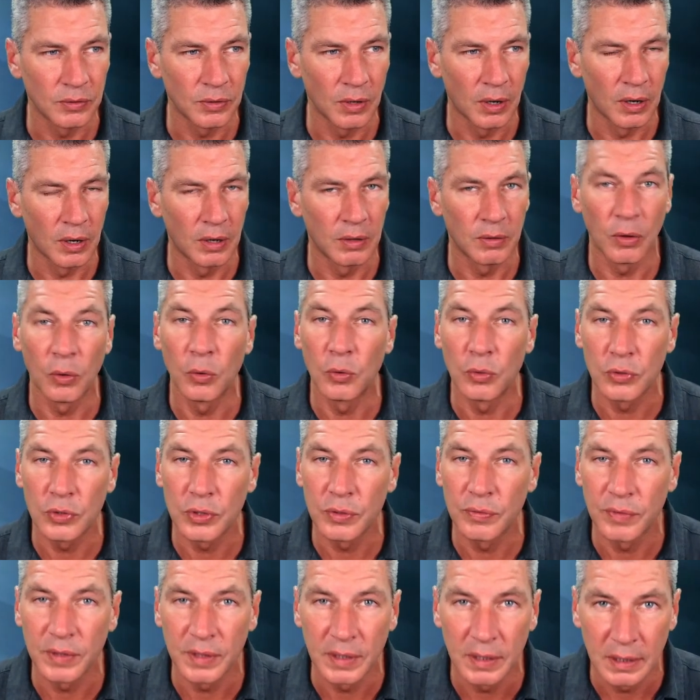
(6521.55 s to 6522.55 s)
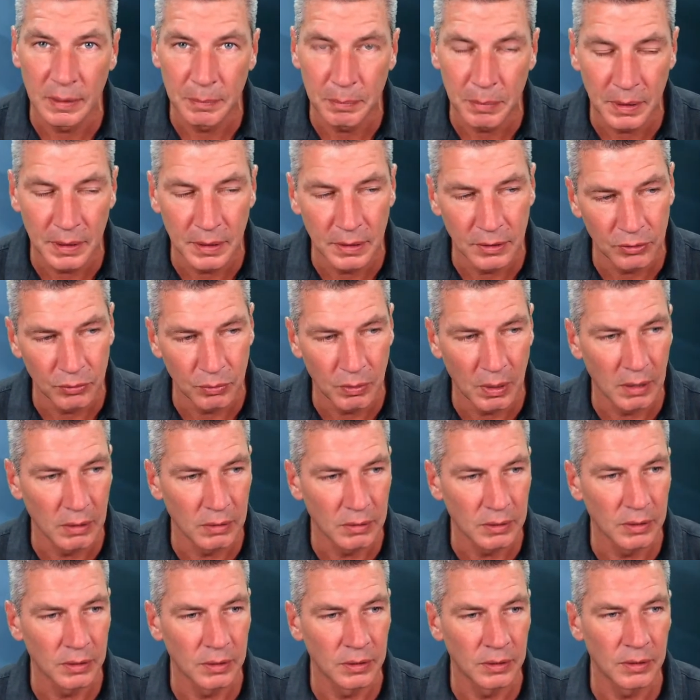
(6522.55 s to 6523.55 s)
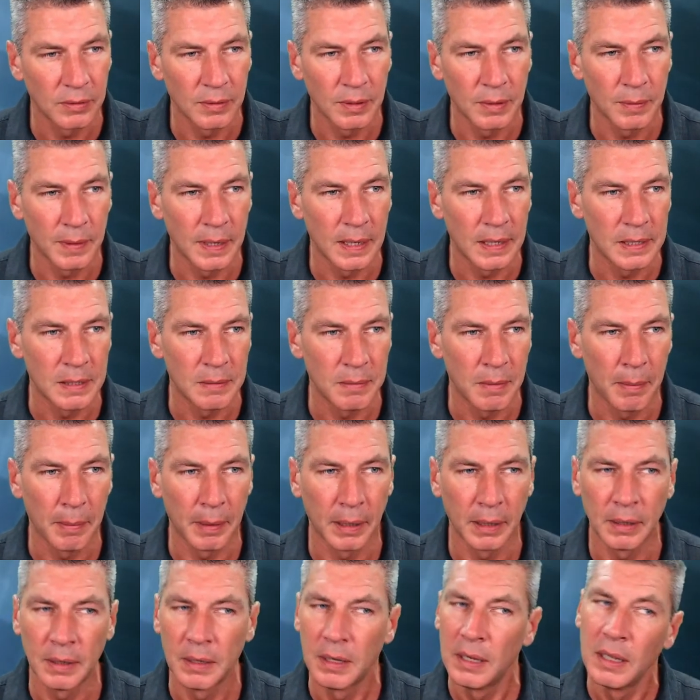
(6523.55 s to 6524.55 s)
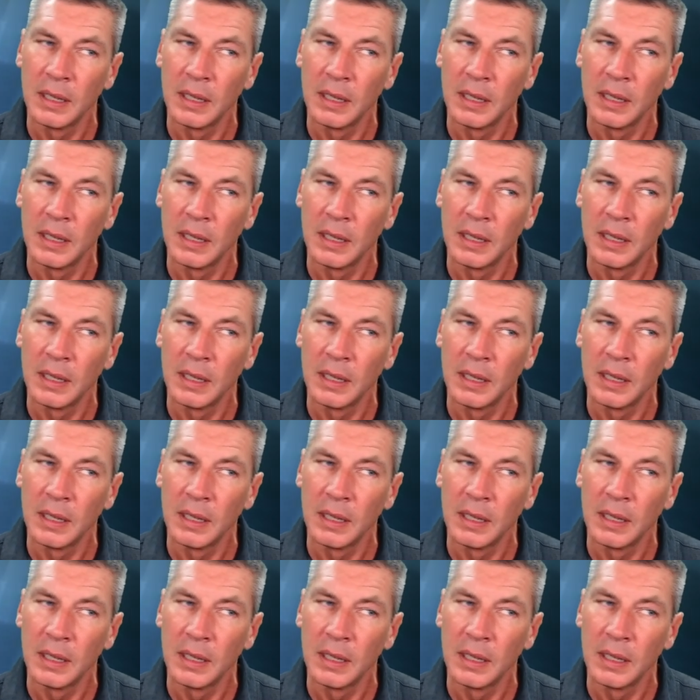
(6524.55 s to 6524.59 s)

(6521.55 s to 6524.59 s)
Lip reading: Our Ultra VIP as well. Couldn't do it without you, my man.